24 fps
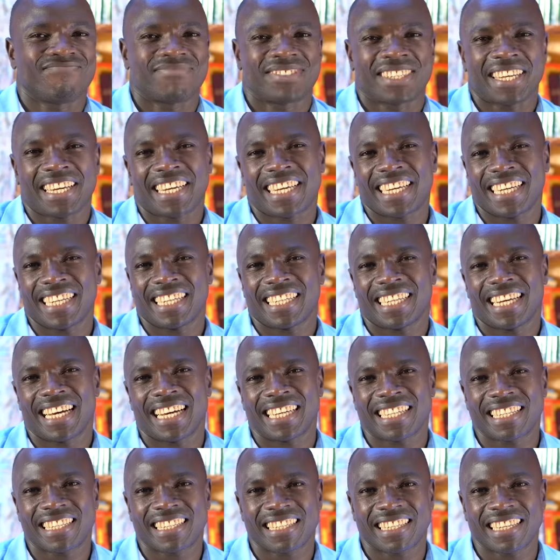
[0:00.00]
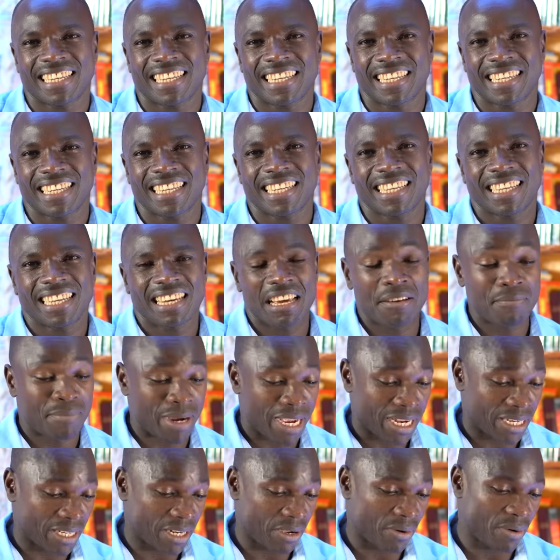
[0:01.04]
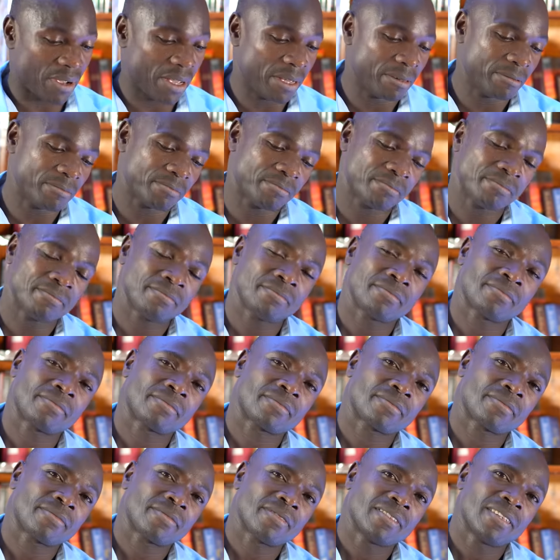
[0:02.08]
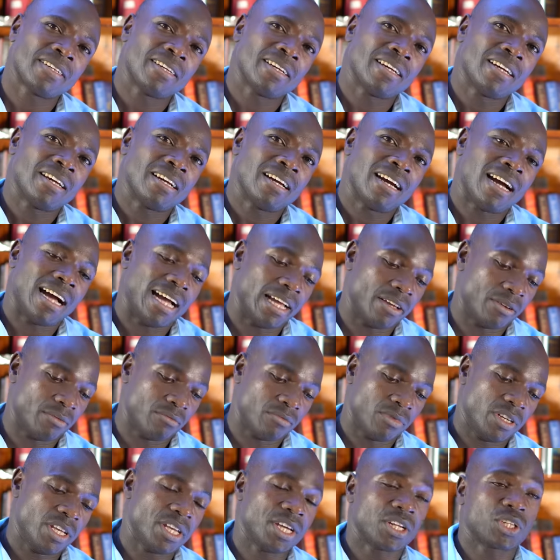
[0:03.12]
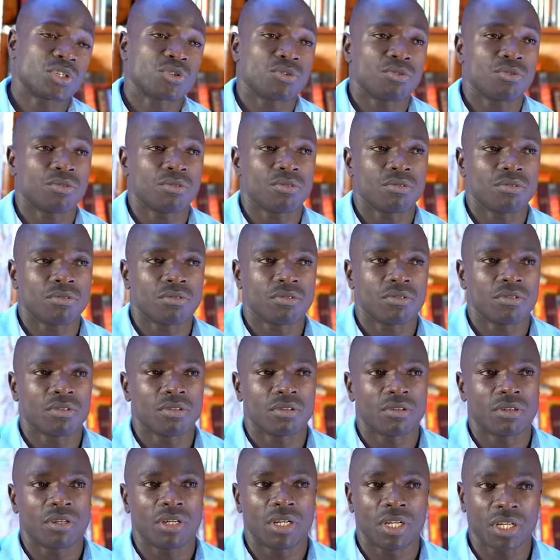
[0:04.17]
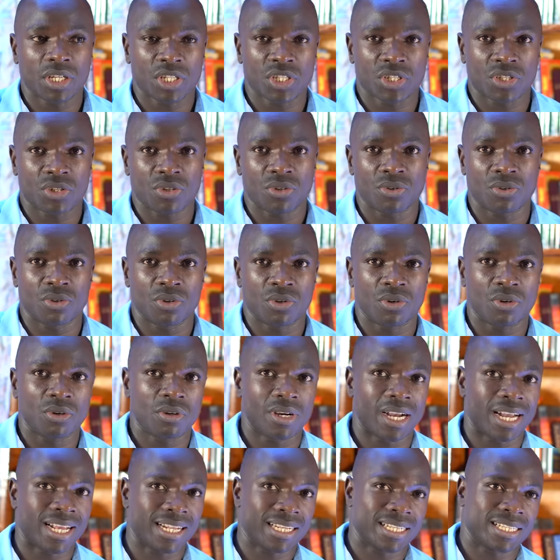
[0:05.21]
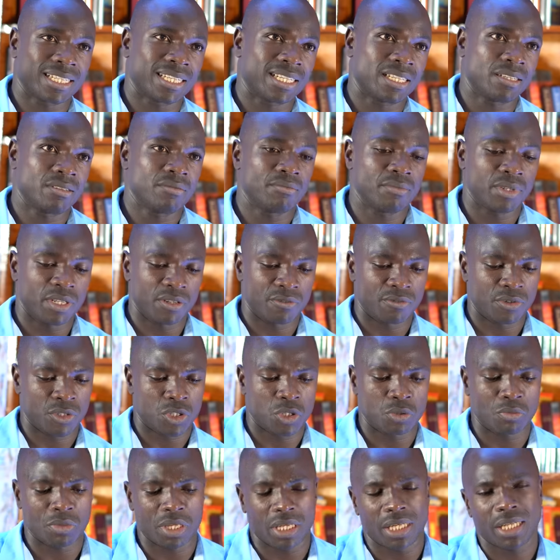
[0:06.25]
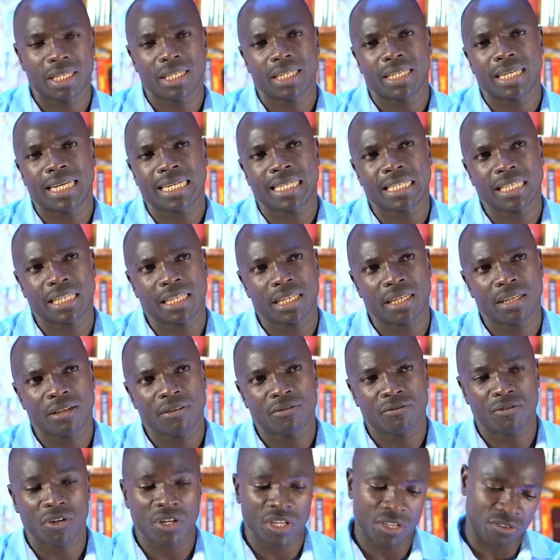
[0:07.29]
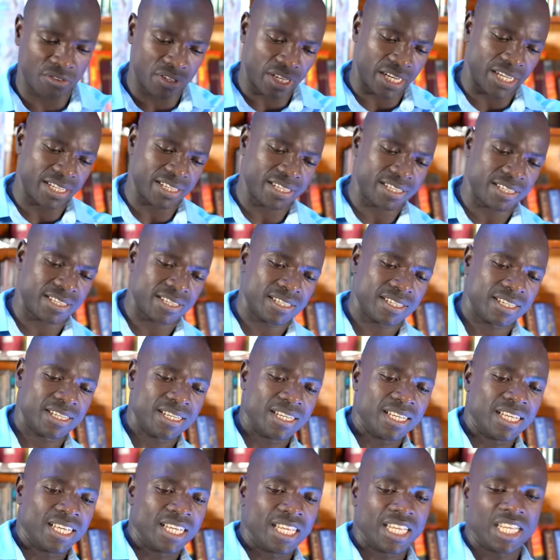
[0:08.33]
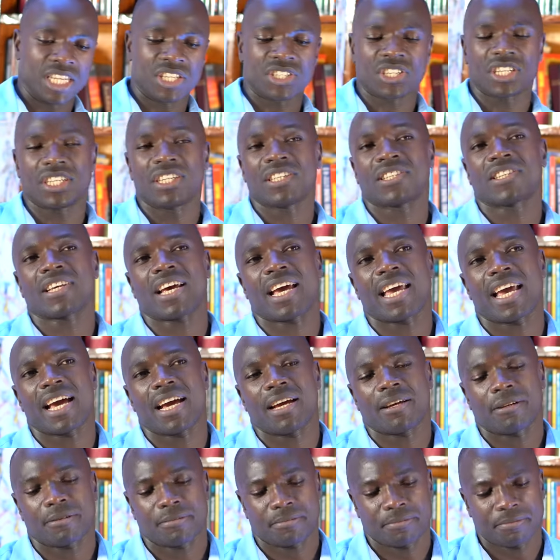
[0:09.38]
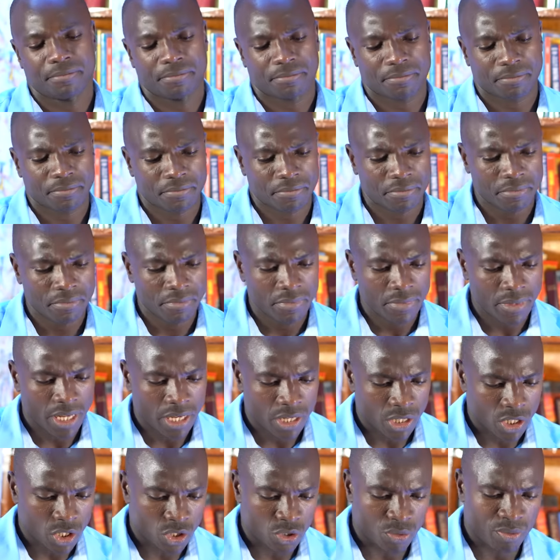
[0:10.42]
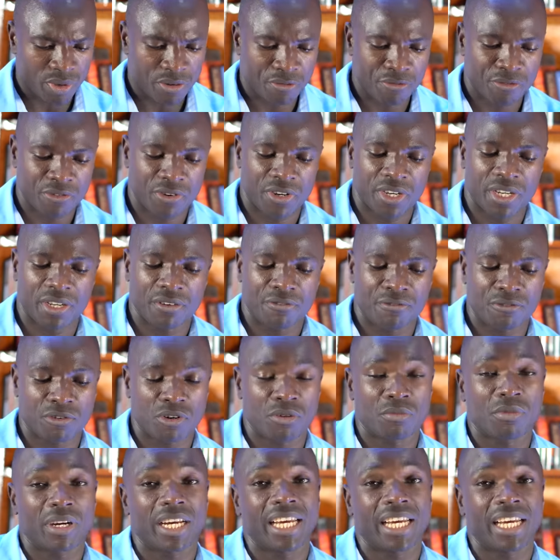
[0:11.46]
taken as a by the way. I'm here to let you know and believe with me that forgiveness is a desire to be free from